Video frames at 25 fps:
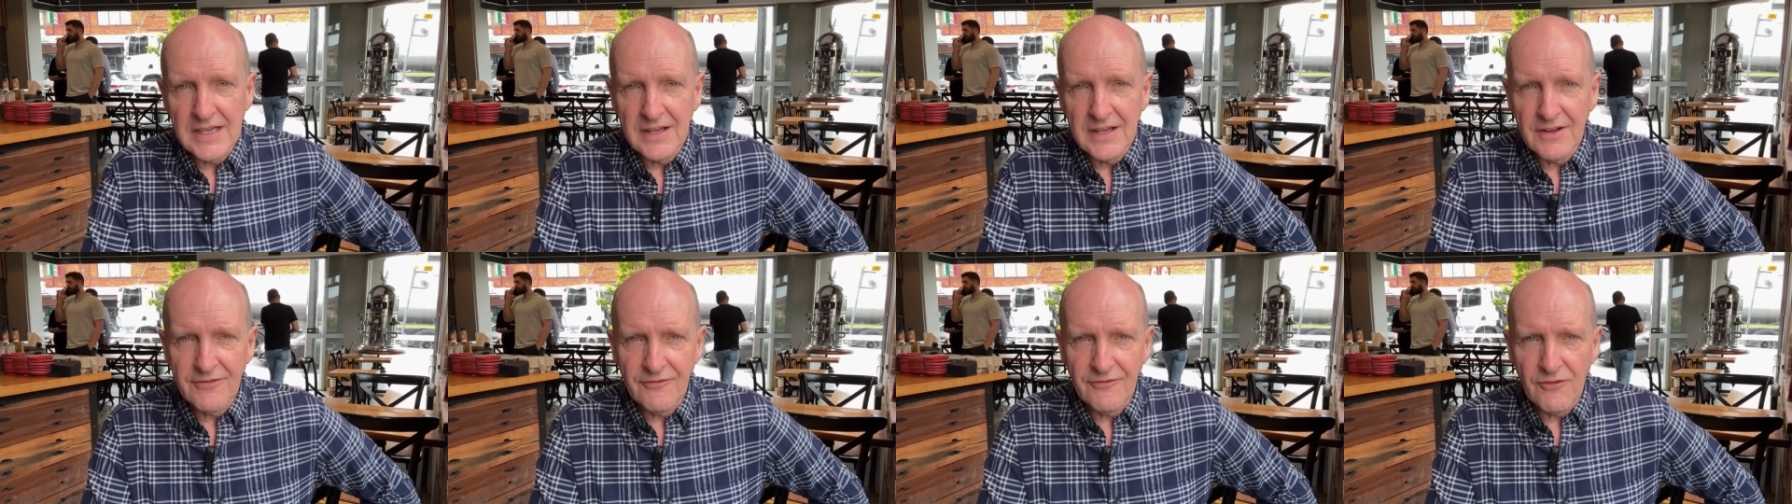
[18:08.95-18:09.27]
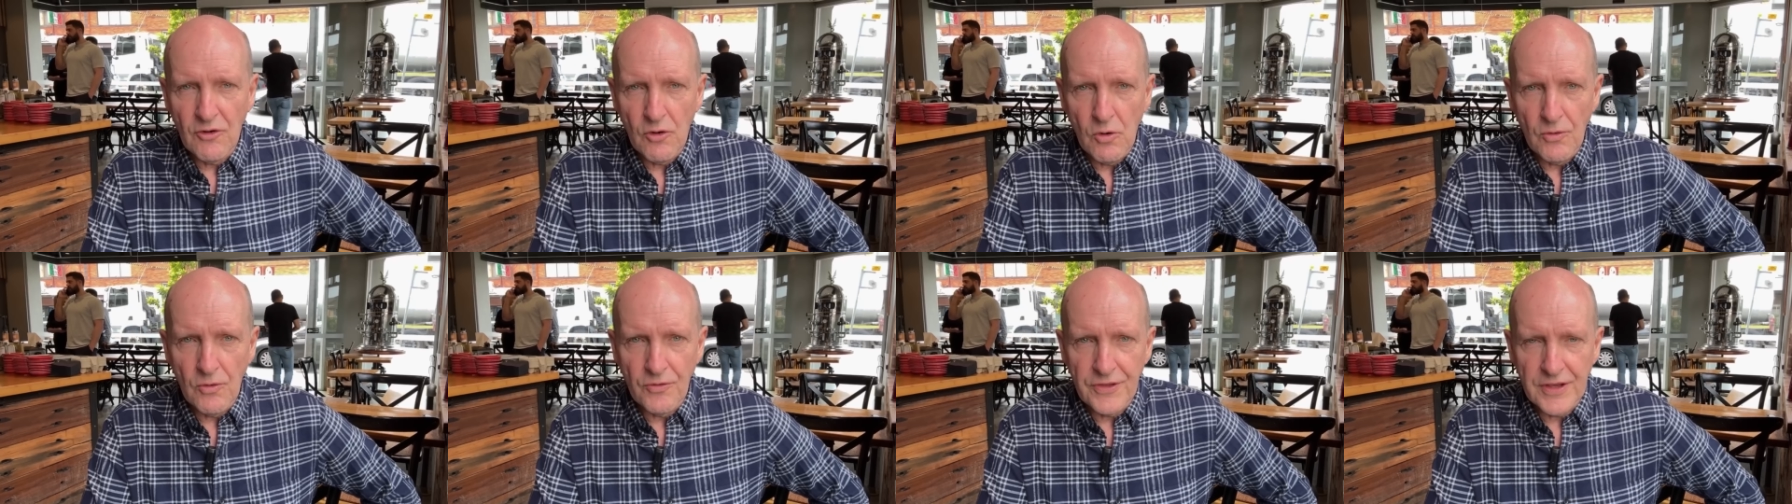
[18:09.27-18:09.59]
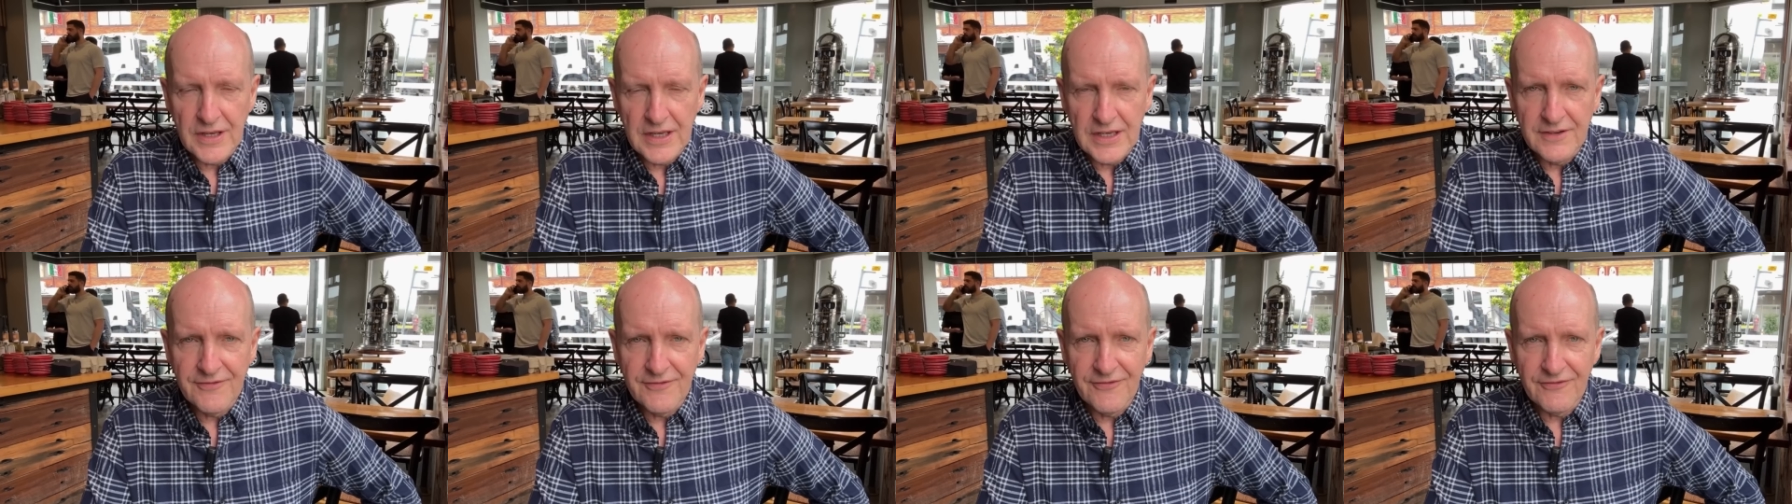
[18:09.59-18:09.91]
for
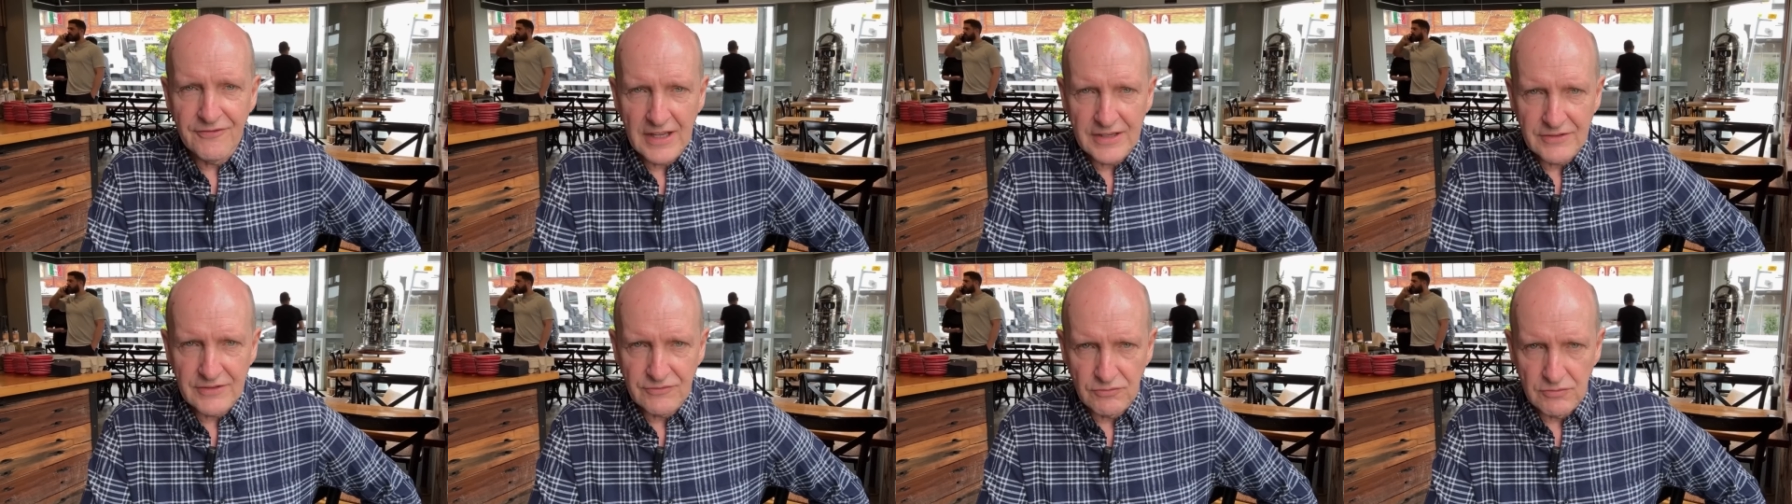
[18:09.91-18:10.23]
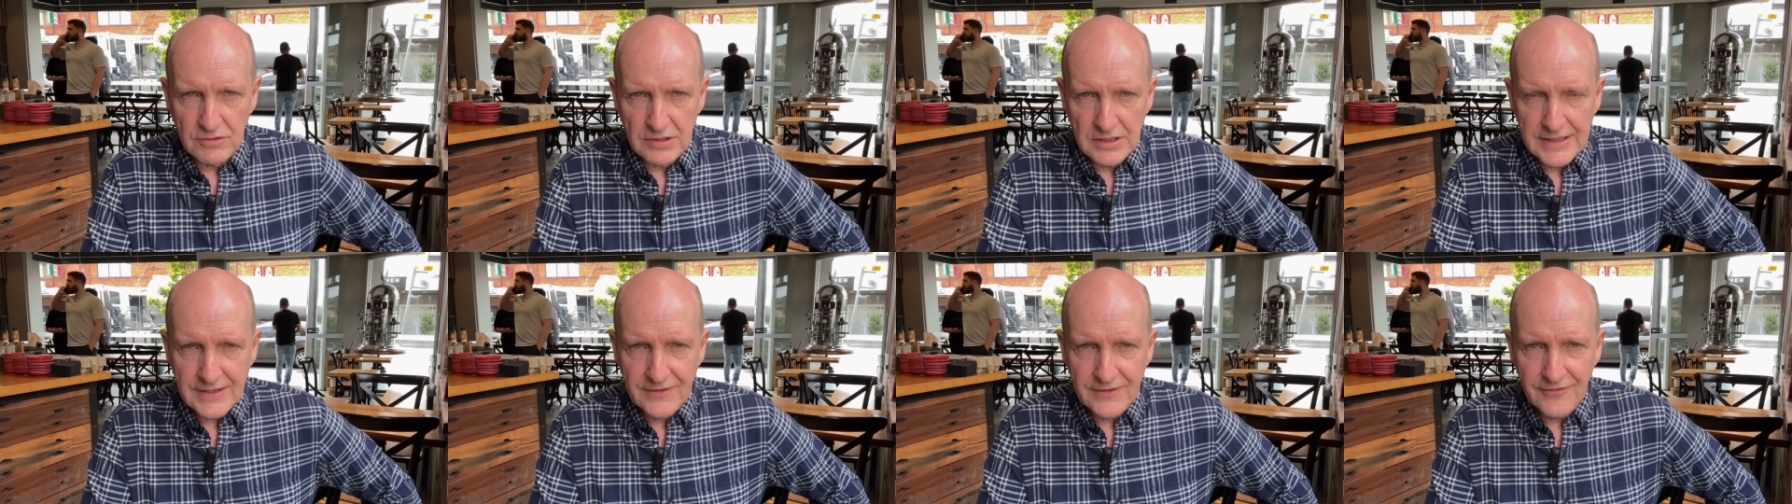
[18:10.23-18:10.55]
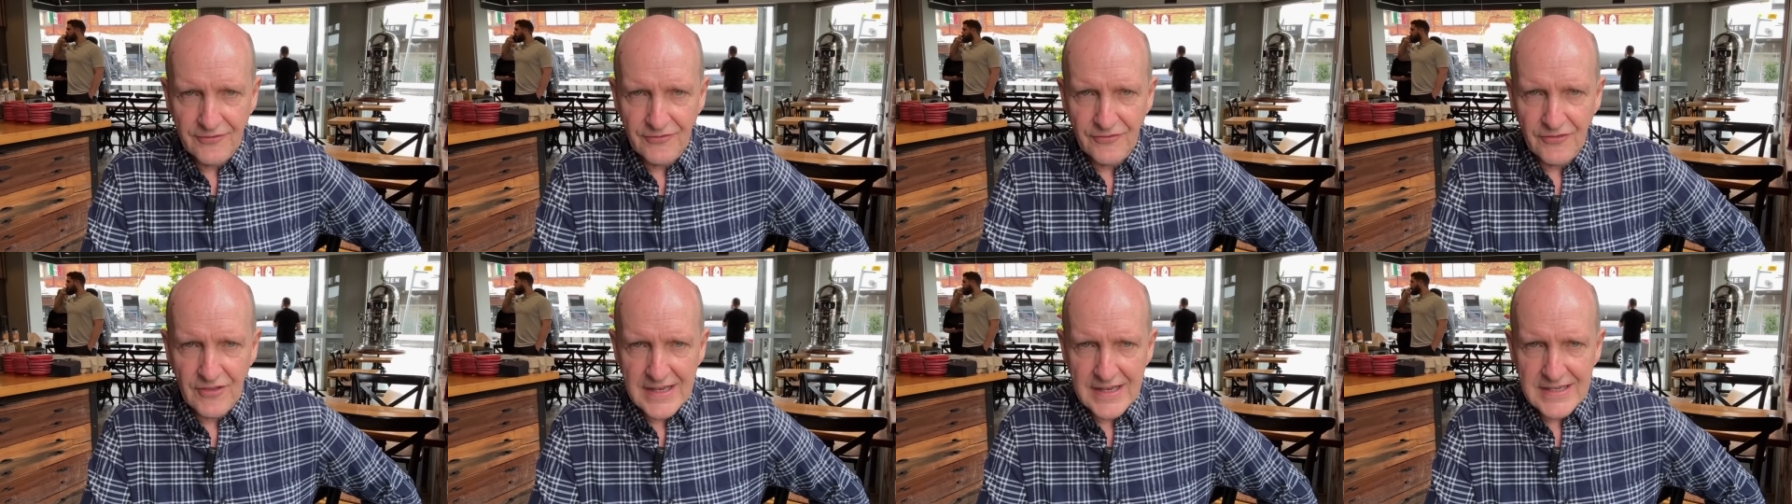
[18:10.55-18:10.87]
the flood
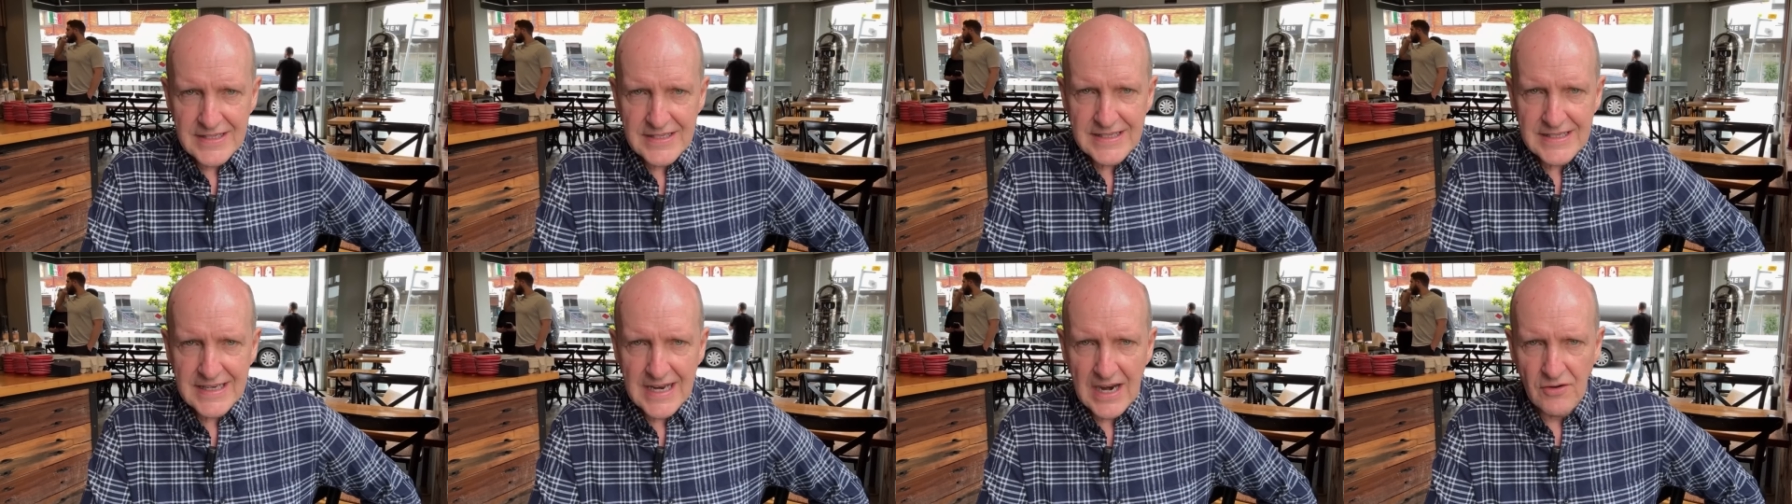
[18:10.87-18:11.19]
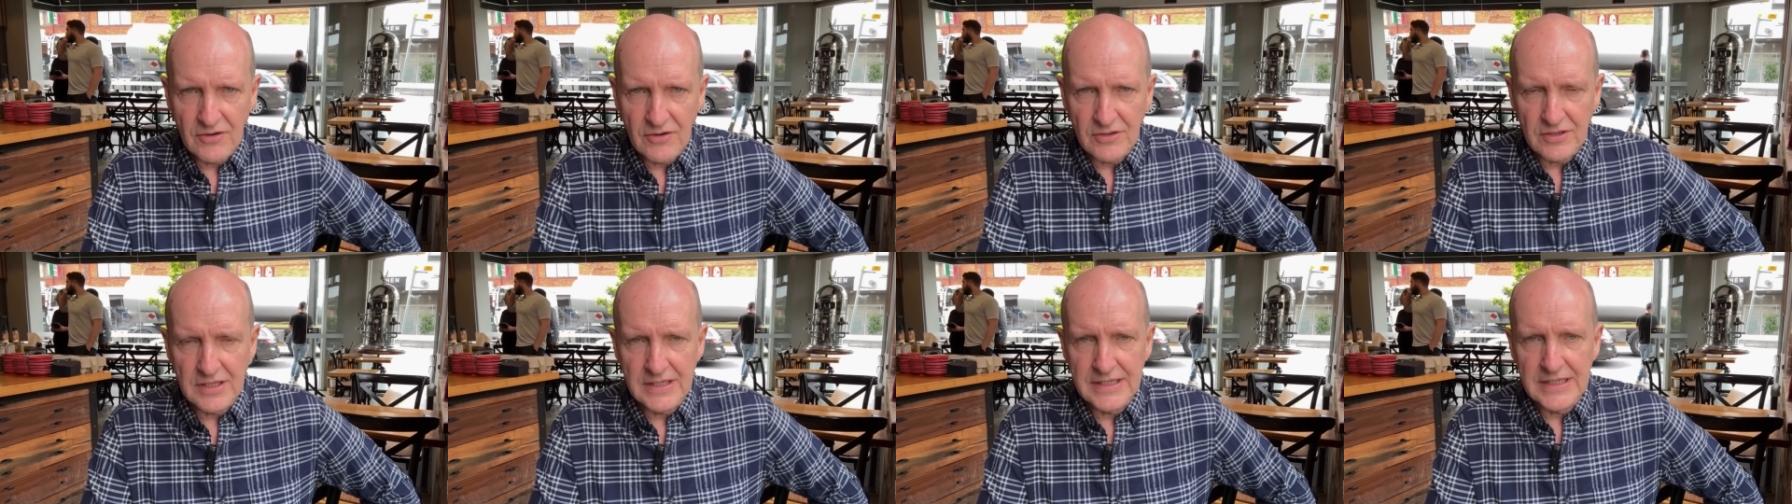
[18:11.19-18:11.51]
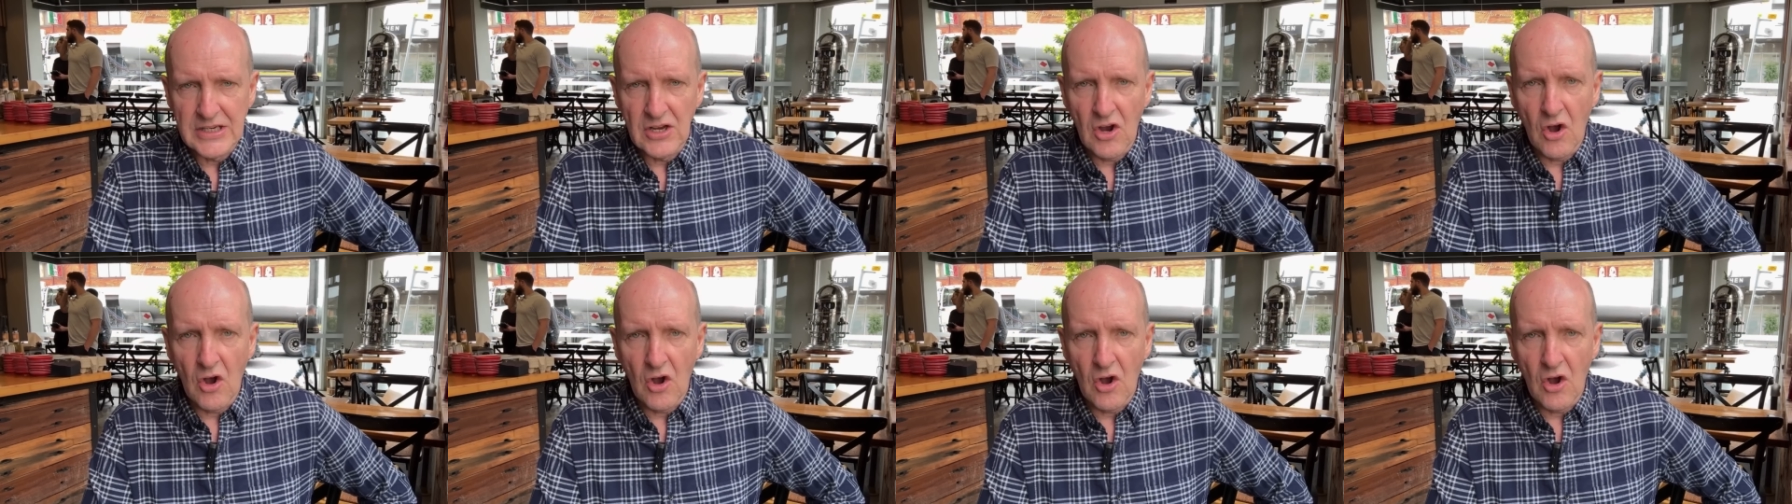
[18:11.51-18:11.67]
relief that's currently